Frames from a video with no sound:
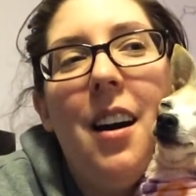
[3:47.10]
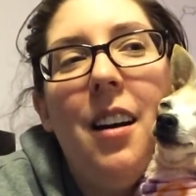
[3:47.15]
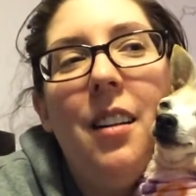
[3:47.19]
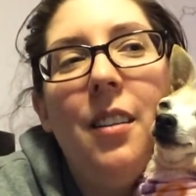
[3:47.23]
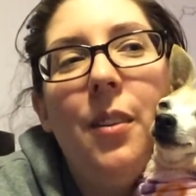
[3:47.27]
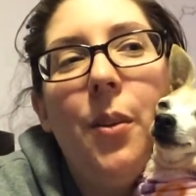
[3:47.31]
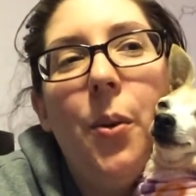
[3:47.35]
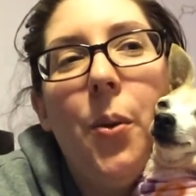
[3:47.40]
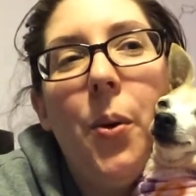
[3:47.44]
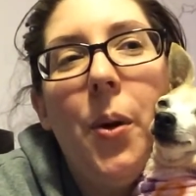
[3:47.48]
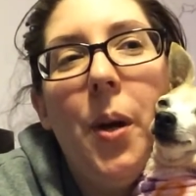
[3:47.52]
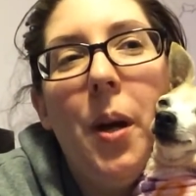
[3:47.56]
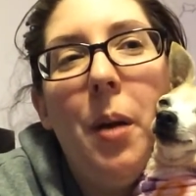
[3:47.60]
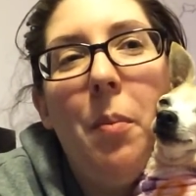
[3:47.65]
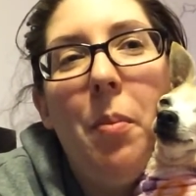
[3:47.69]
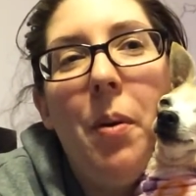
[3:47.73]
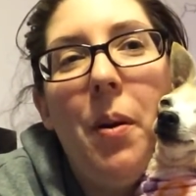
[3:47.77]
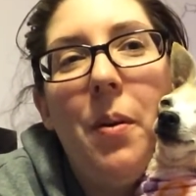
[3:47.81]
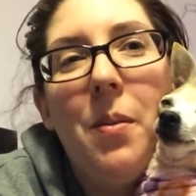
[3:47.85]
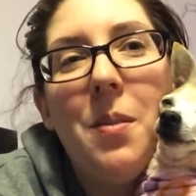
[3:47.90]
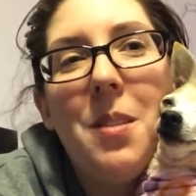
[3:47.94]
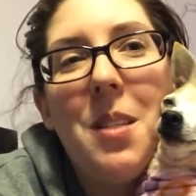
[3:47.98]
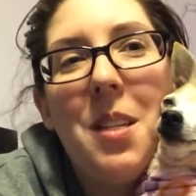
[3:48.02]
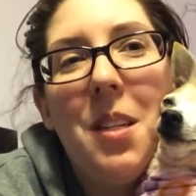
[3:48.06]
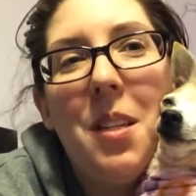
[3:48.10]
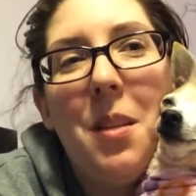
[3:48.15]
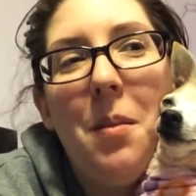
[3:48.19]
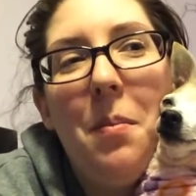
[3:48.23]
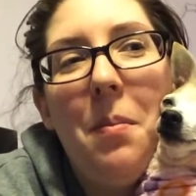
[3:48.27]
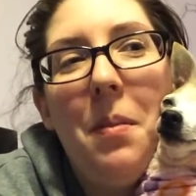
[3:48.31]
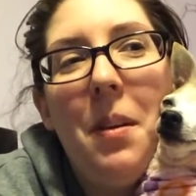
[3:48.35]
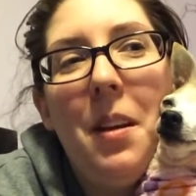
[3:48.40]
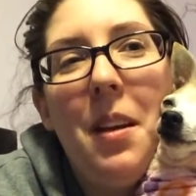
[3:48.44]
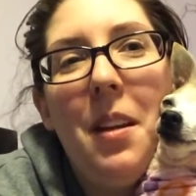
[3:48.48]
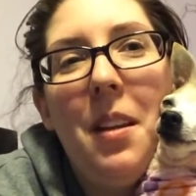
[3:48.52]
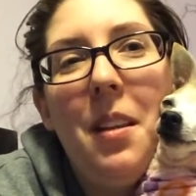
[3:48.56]
Lori posted
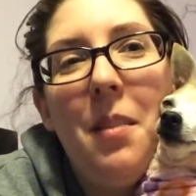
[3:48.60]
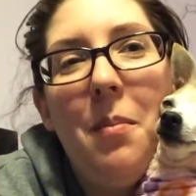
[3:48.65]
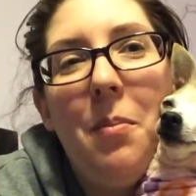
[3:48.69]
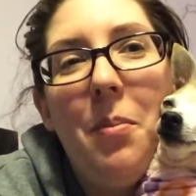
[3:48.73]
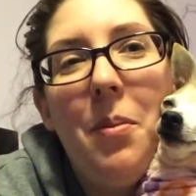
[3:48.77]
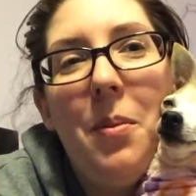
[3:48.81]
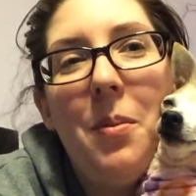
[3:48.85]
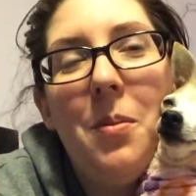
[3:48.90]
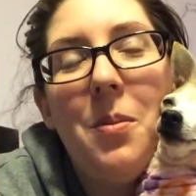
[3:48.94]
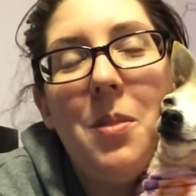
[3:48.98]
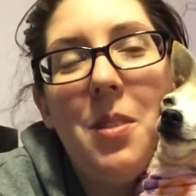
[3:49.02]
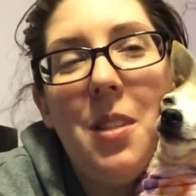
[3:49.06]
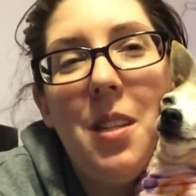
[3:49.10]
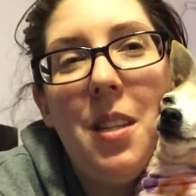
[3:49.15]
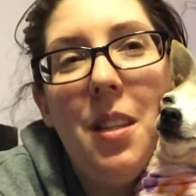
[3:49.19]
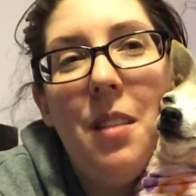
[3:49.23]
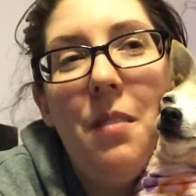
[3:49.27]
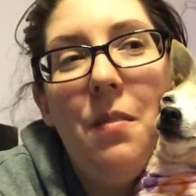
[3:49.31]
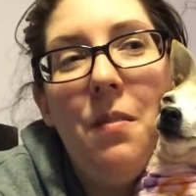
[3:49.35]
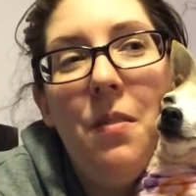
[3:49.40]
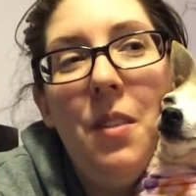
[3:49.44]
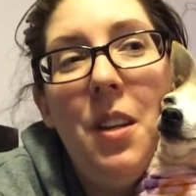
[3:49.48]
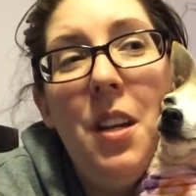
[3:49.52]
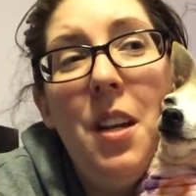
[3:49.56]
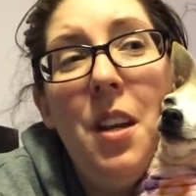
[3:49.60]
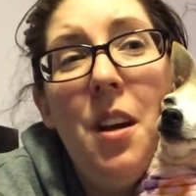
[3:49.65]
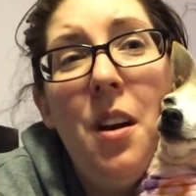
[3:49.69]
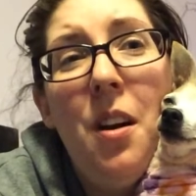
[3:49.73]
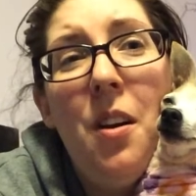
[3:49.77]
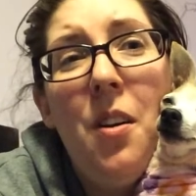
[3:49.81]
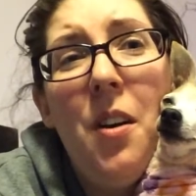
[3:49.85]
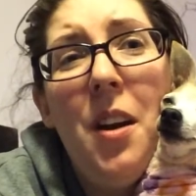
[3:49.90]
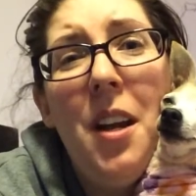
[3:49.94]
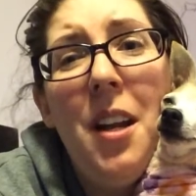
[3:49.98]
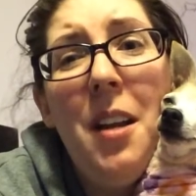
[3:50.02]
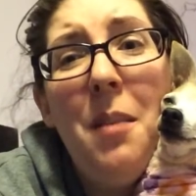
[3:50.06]
the
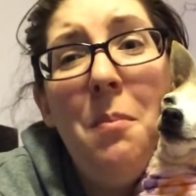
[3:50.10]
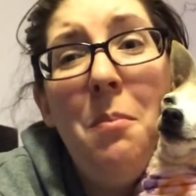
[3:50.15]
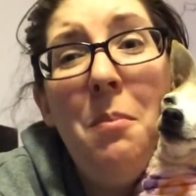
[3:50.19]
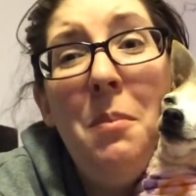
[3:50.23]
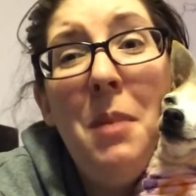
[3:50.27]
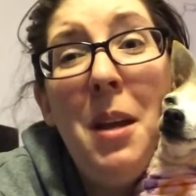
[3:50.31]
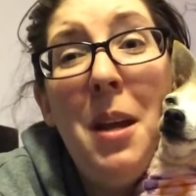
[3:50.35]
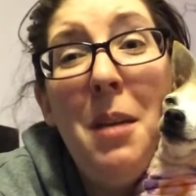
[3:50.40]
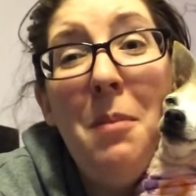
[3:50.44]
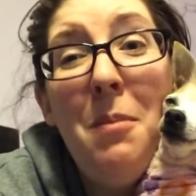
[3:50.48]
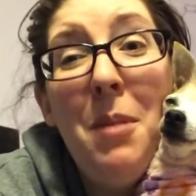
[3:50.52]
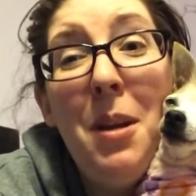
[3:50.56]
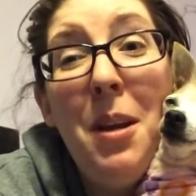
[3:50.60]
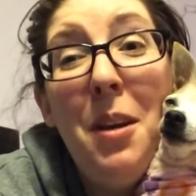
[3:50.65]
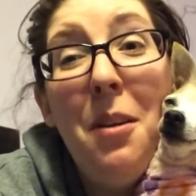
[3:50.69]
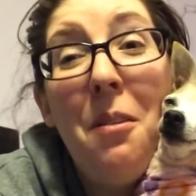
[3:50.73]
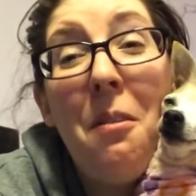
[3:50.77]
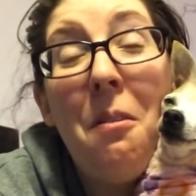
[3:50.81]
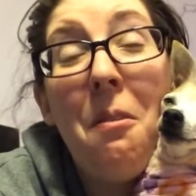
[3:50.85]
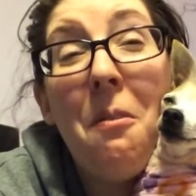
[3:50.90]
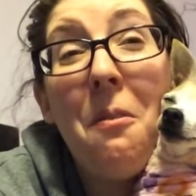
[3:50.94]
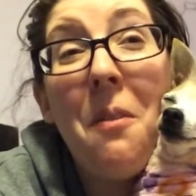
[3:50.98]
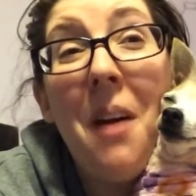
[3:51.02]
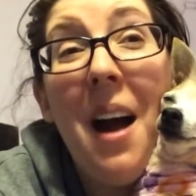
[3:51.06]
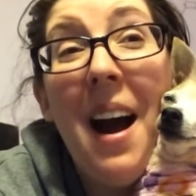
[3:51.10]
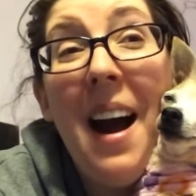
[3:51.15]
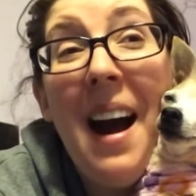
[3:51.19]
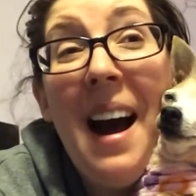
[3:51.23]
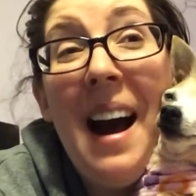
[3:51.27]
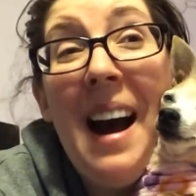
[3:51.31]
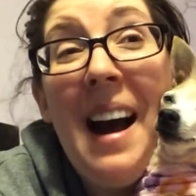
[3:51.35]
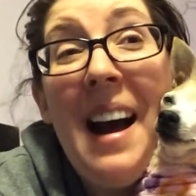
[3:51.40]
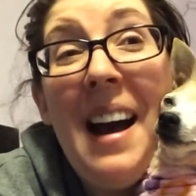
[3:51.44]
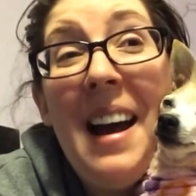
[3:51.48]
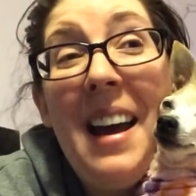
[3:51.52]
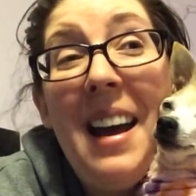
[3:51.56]
video and it made me
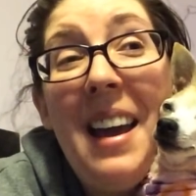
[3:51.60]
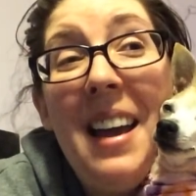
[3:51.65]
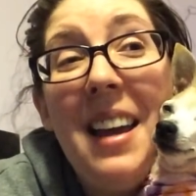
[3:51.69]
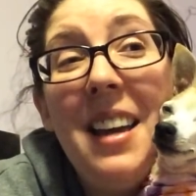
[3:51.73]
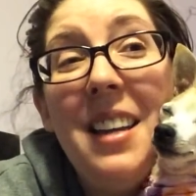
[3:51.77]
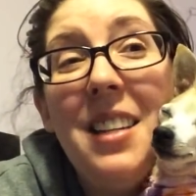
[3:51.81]
cry.